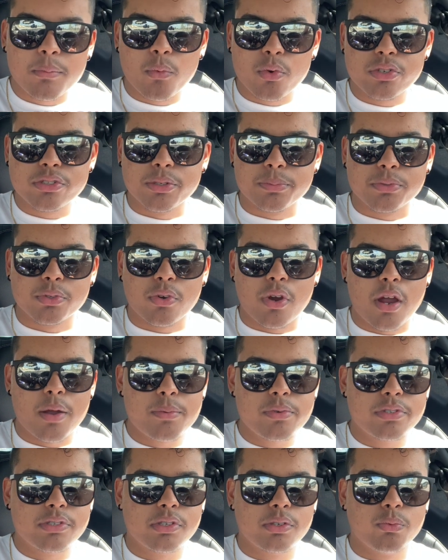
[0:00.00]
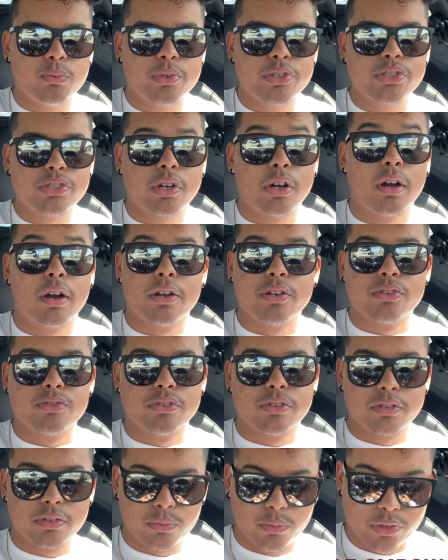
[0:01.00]
more subscribers to reach
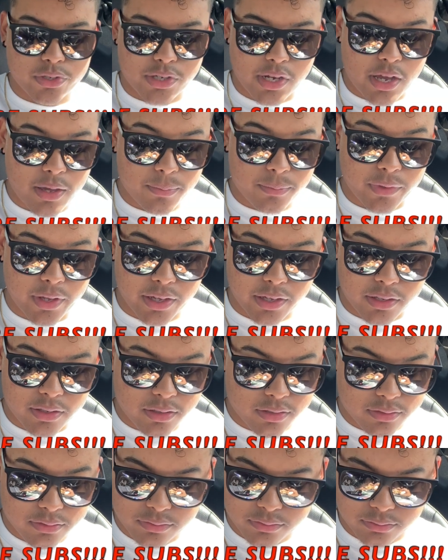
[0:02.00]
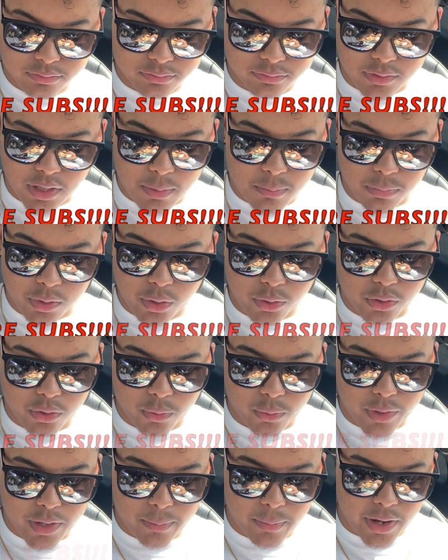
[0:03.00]
100, which I am like, I'm blown
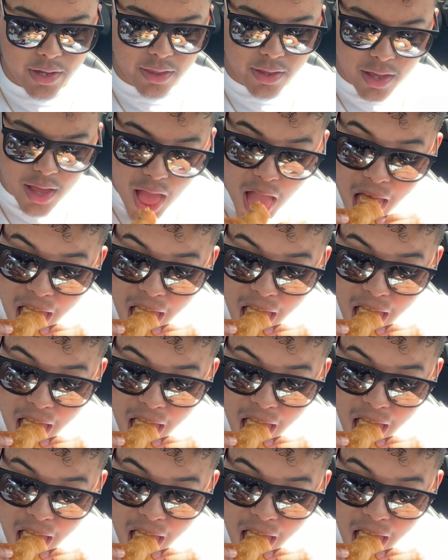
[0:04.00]
away by that.